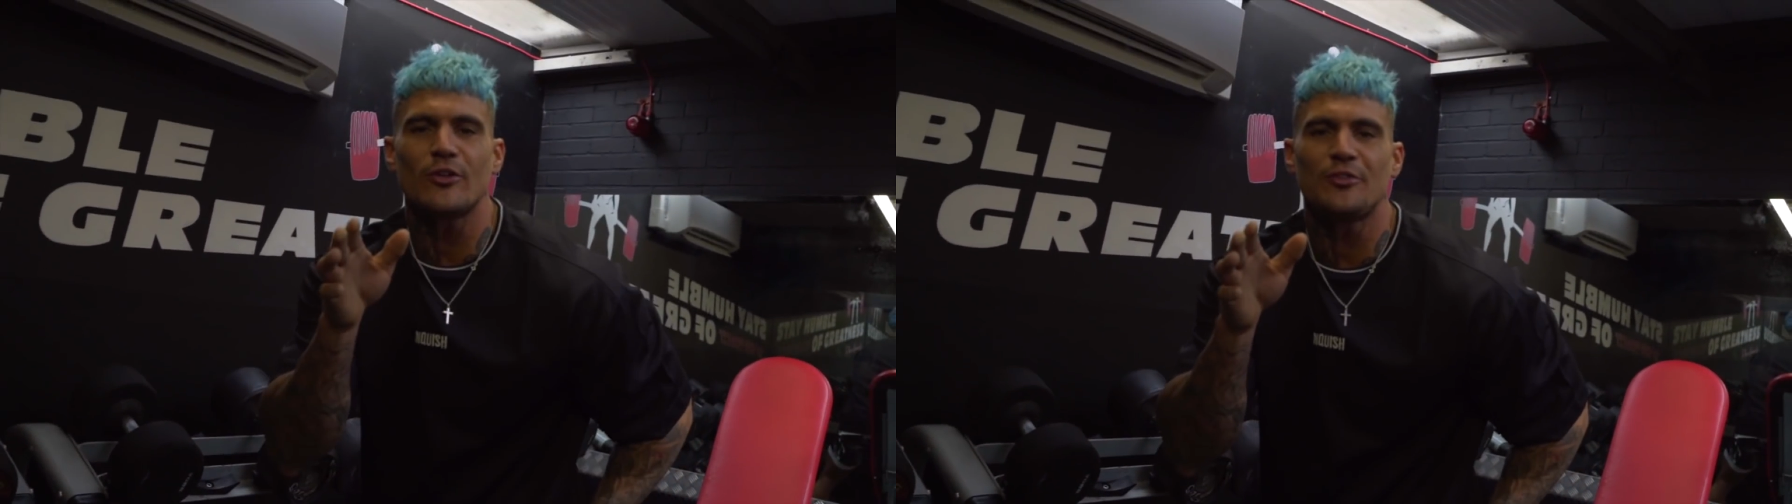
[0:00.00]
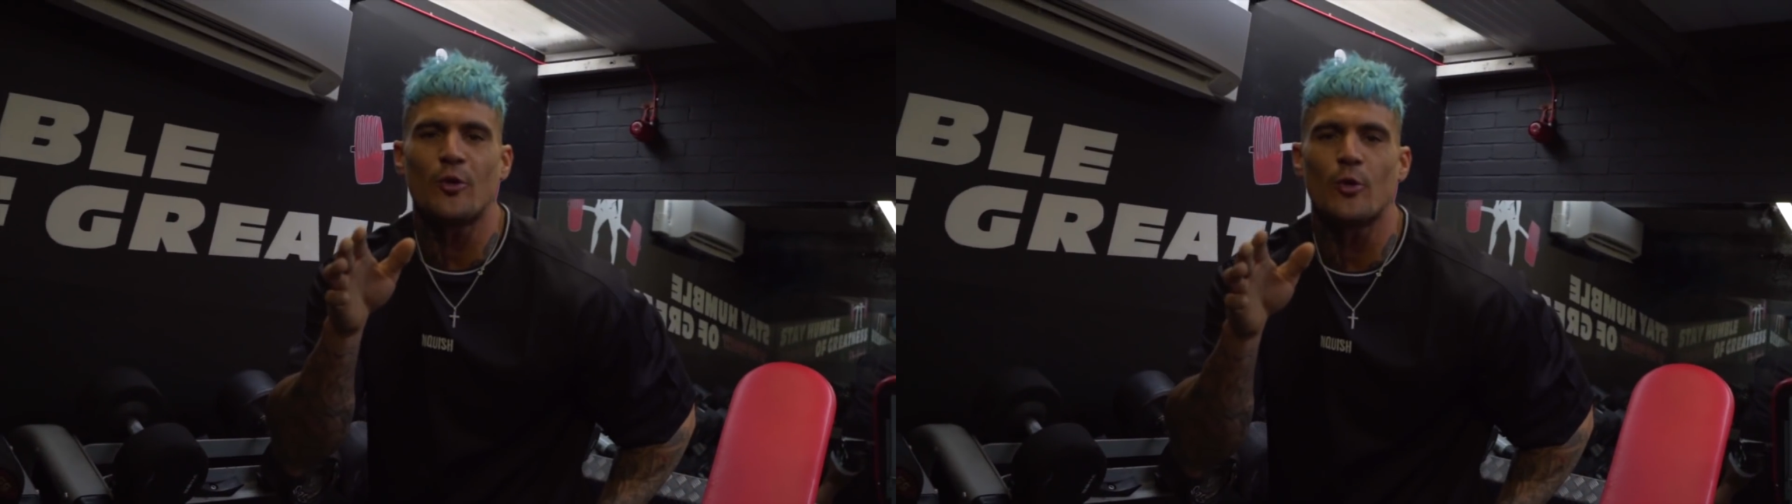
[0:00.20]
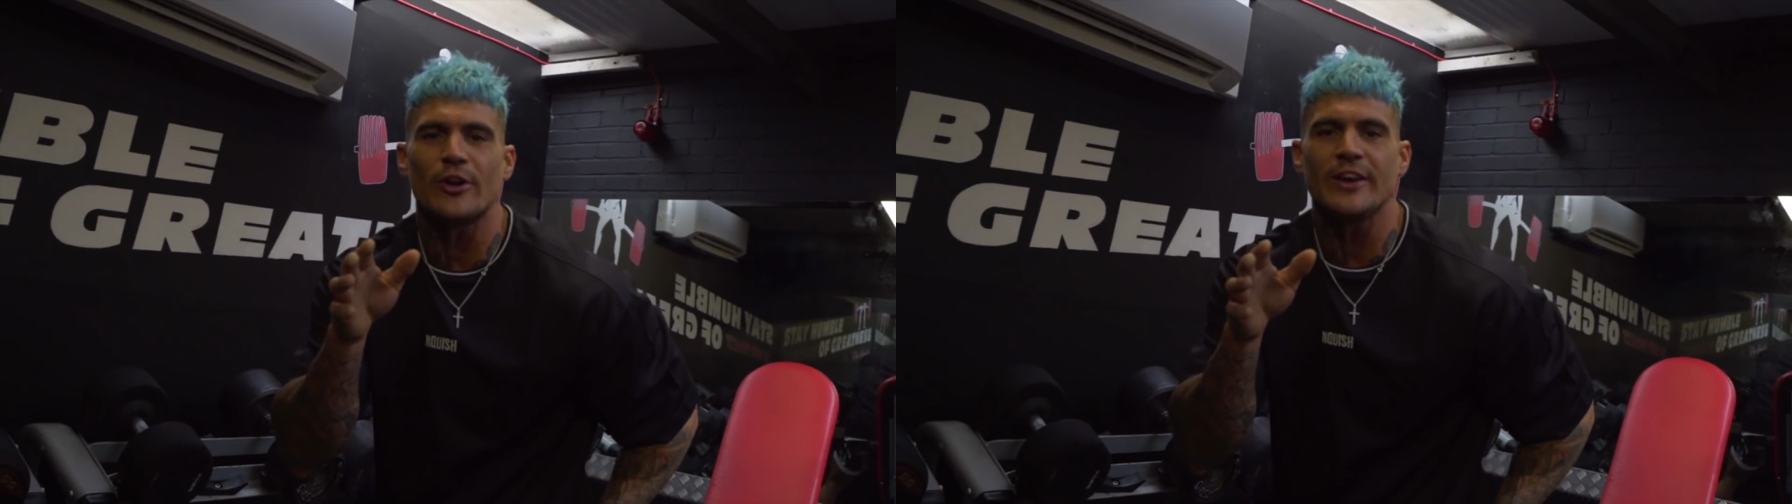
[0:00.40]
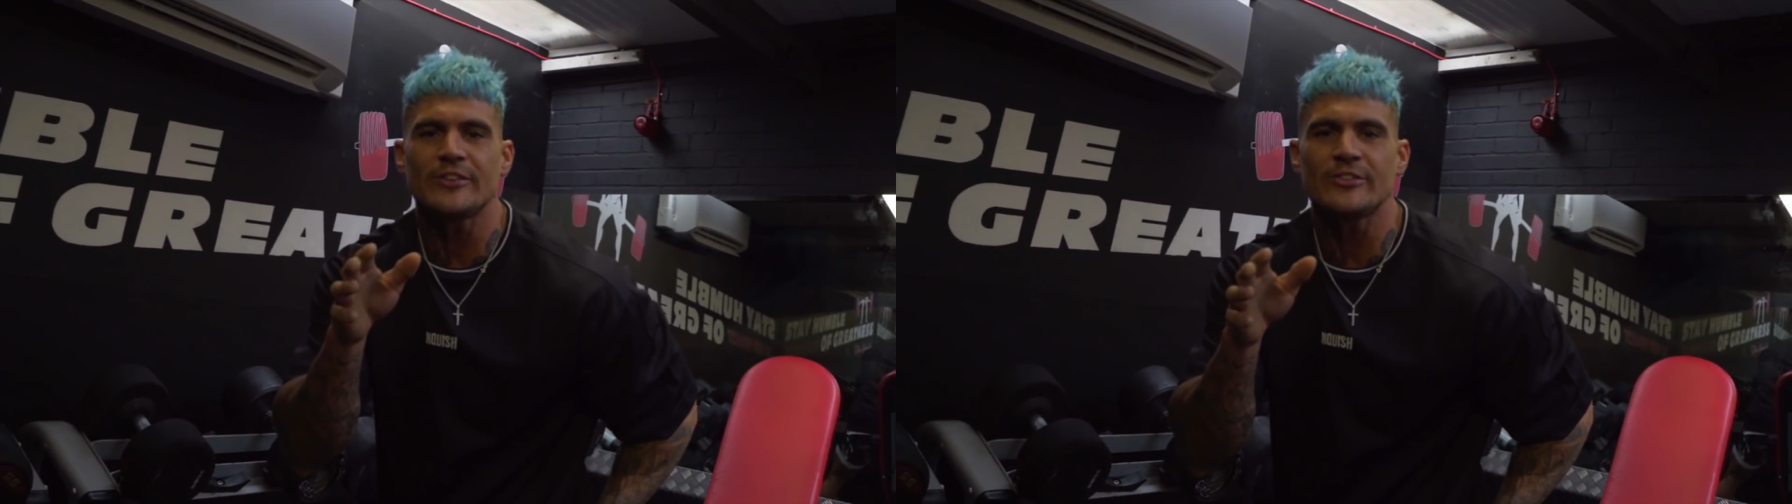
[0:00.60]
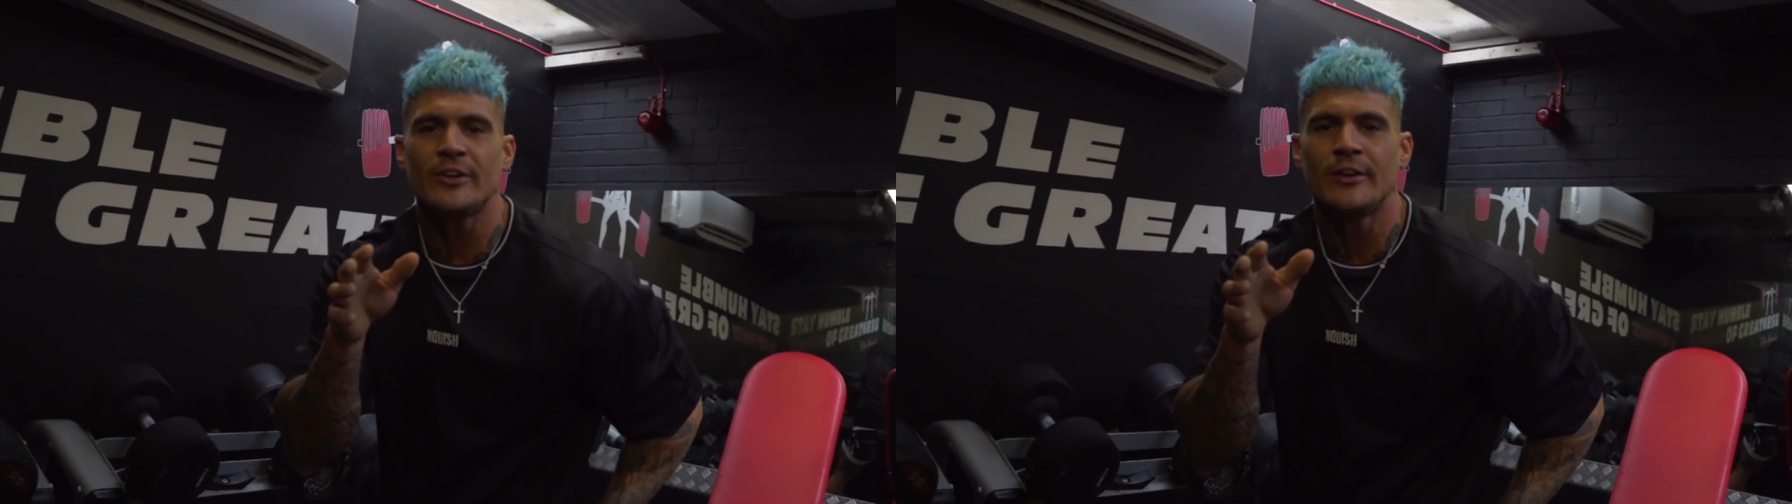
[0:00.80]
the
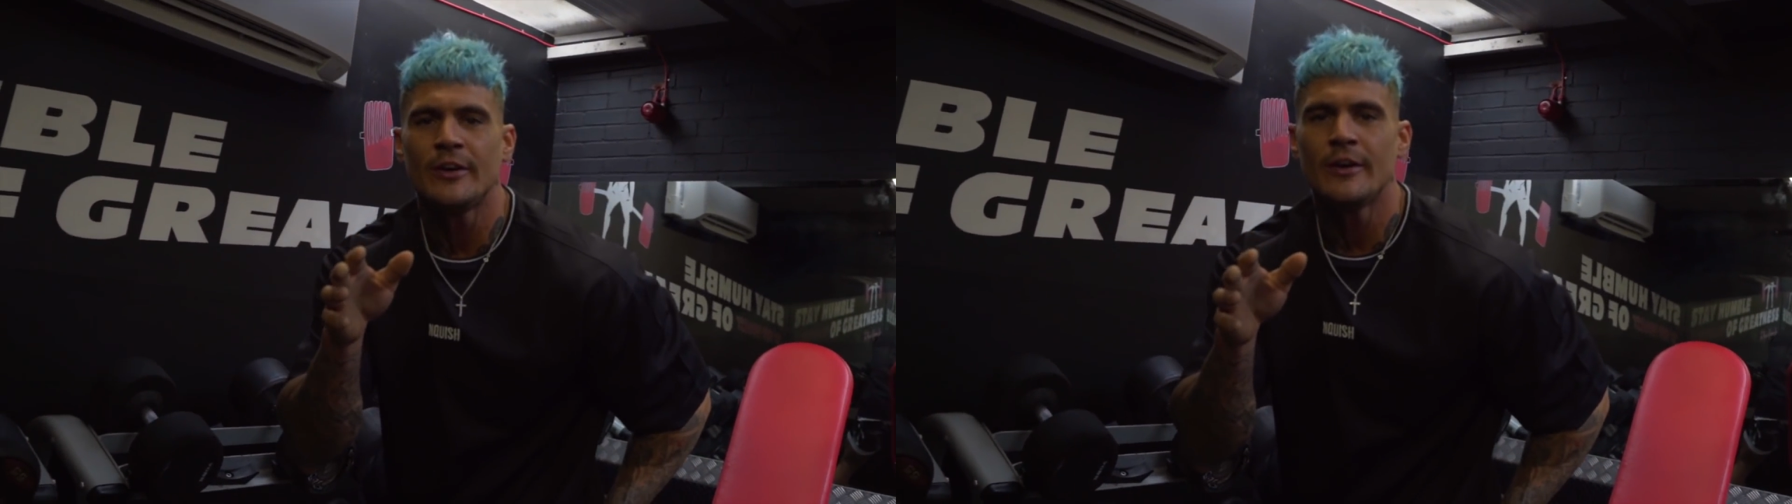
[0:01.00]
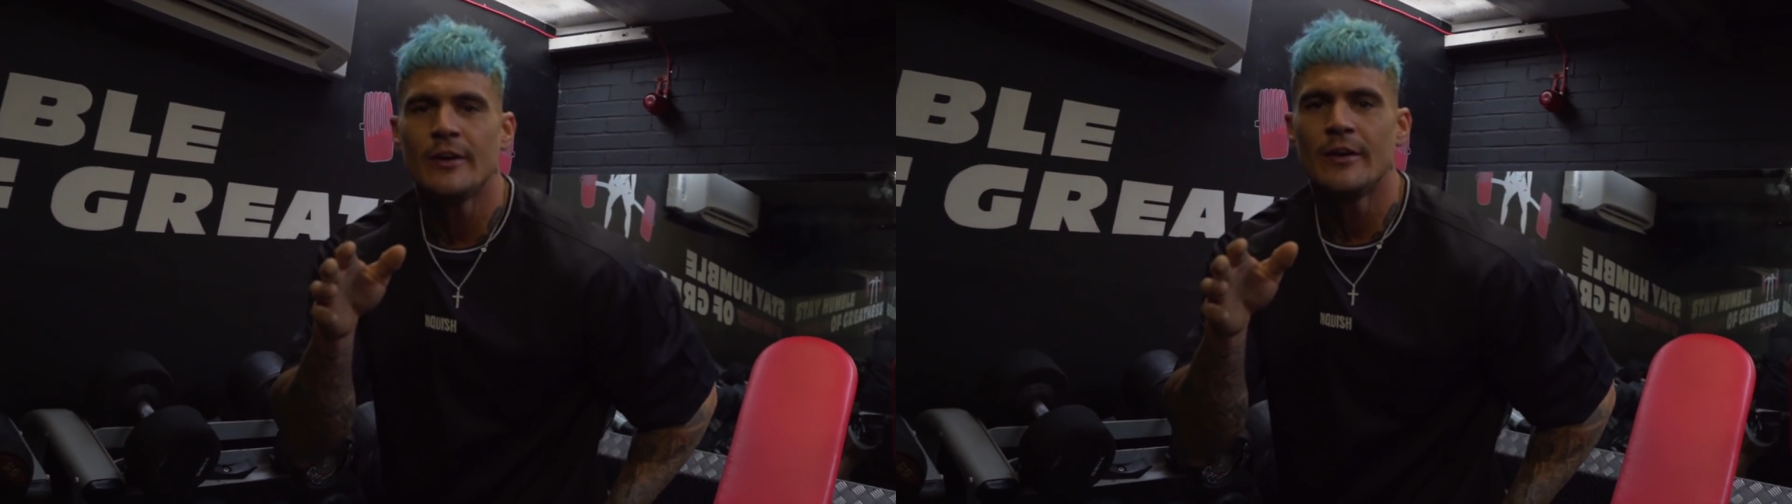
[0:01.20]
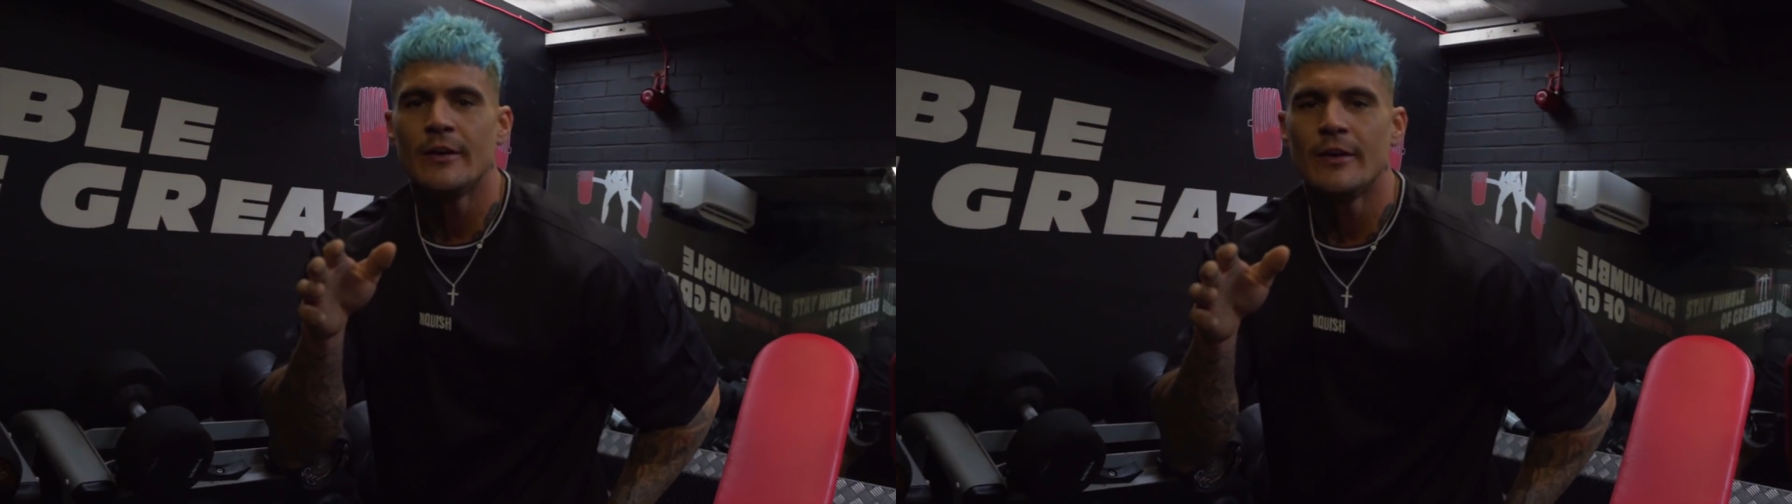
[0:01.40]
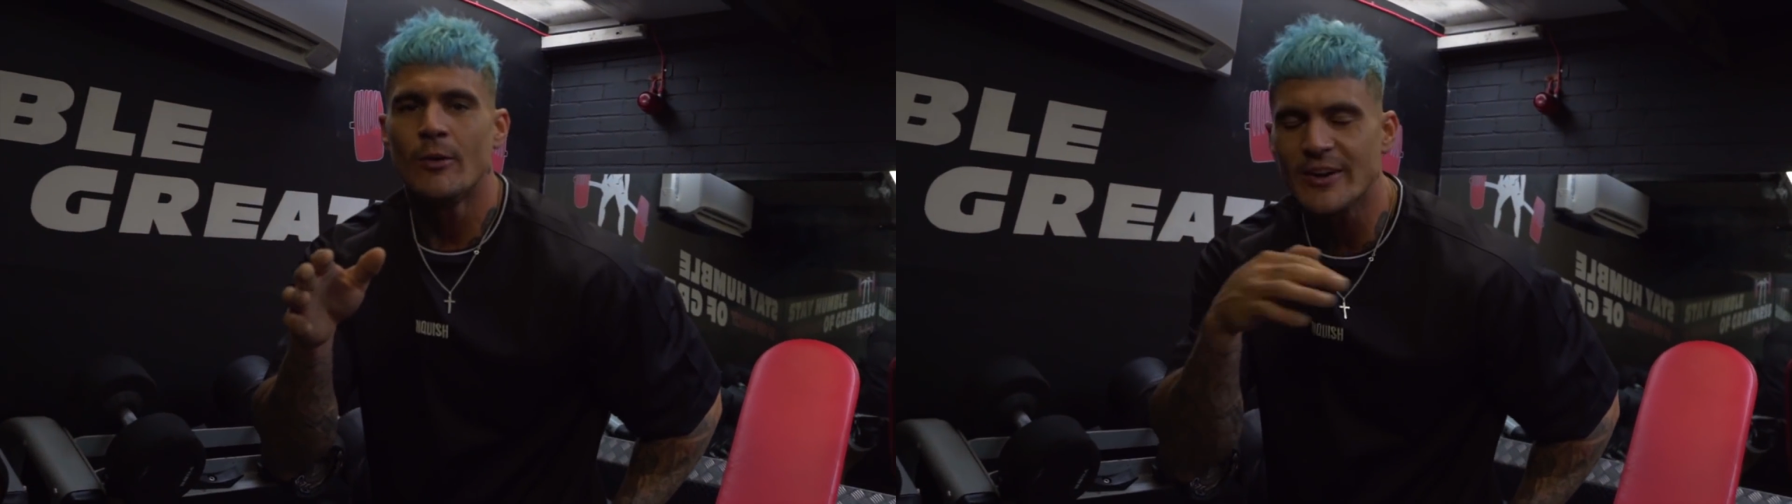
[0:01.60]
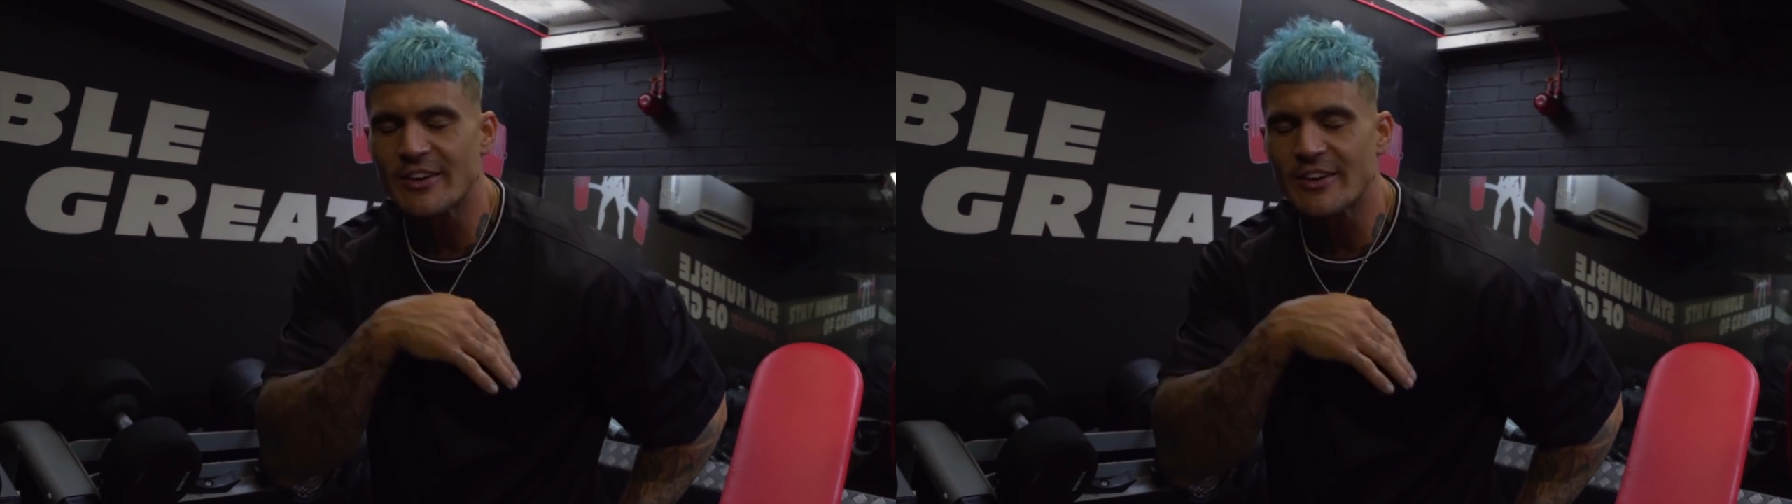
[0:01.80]
40s. Well,